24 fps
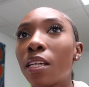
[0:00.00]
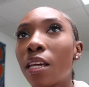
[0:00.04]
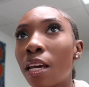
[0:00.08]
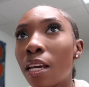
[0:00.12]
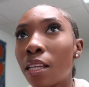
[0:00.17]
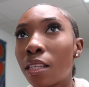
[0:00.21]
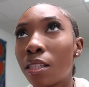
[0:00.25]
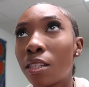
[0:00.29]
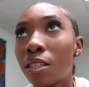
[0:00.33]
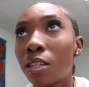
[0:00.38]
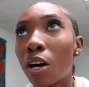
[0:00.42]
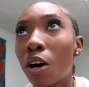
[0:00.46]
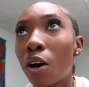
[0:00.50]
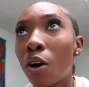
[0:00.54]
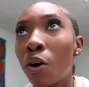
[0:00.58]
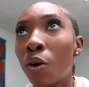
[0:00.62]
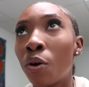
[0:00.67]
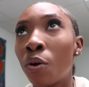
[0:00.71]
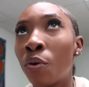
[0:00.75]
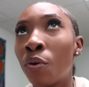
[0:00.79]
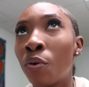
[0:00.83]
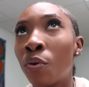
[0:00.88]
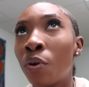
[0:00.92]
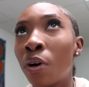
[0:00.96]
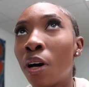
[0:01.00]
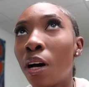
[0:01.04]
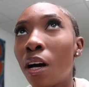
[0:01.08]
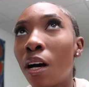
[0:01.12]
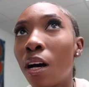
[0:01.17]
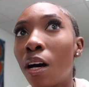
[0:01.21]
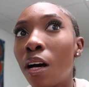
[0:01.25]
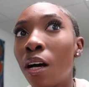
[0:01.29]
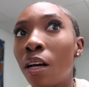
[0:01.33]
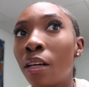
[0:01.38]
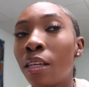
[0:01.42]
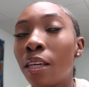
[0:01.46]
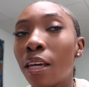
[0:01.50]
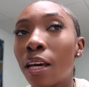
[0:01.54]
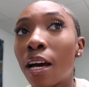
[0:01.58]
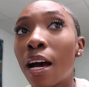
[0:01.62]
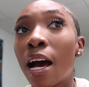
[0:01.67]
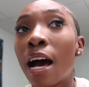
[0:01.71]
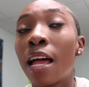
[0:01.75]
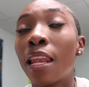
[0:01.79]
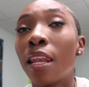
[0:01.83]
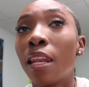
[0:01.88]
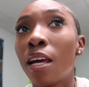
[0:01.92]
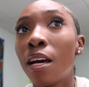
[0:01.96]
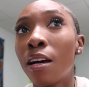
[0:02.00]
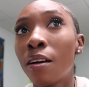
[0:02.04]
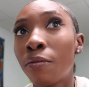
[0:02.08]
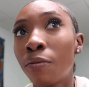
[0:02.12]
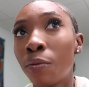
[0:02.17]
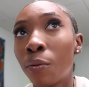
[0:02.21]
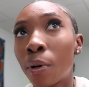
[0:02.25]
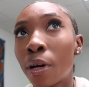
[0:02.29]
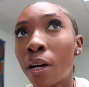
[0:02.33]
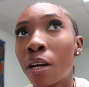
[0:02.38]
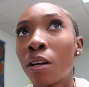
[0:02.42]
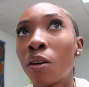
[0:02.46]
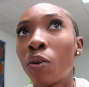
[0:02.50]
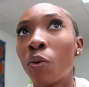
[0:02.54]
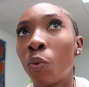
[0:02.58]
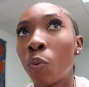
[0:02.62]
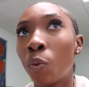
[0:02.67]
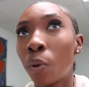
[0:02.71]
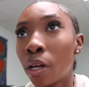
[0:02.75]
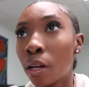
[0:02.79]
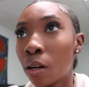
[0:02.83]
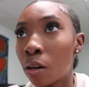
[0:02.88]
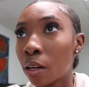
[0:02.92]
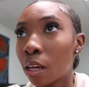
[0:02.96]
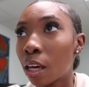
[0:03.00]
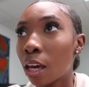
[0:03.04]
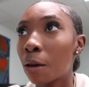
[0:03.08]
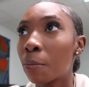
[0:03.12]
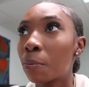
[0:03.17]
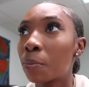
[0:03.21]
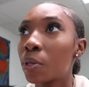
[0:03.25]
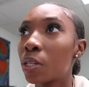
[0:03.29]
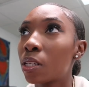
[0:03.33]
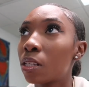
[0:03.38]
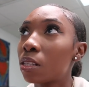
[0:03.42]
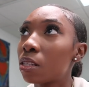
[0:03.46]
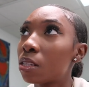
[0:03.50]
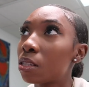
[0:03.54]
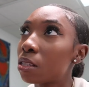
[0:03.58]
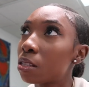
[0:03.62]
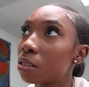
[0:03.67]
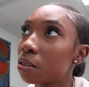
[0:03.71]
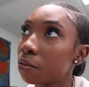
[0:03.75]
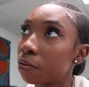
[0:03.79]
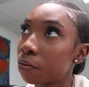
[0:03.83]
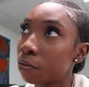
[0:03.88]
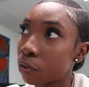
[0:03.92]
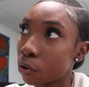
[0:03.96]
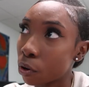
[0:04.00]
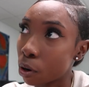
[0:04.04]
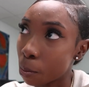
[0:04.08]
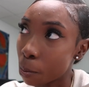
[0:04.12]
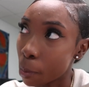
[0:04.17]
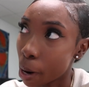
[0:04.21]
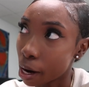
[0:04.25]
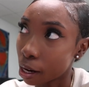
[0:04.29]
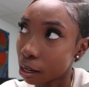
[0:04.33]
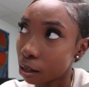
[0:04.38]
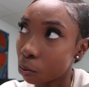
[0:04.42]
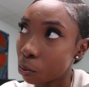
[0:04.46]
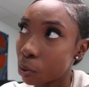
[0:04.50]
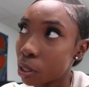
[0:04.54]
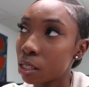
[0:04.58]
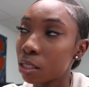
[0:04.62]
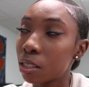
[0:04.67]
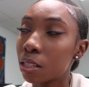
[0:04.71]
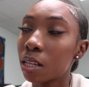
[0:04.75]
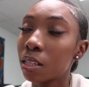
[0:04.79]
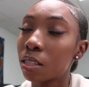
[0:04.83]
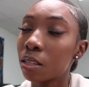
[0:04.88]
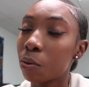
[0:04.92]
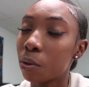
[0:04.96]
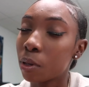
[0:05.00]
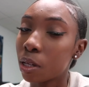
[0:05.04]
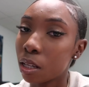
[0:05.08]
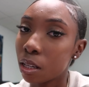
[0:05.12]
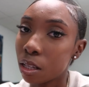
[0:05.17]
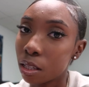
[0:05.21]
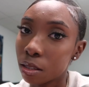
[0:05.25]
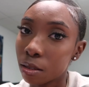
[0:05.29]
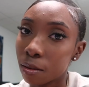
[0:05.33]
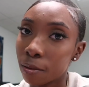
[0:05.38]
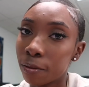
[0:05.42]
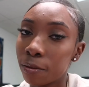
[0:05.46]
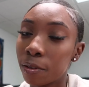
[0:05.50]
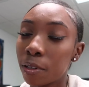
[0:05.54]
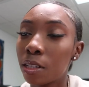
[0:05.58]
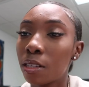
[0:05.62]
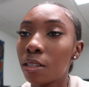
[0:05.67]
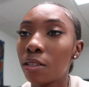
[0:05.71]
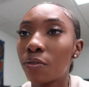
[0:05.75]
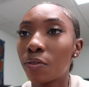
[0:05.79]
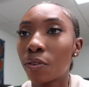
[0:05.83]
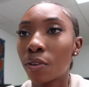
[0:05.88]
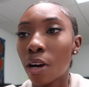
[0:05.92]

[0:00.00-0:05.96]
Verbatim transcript: And so, uh, yeah, I left work, went on campus for Market Wednesday so we could get some footage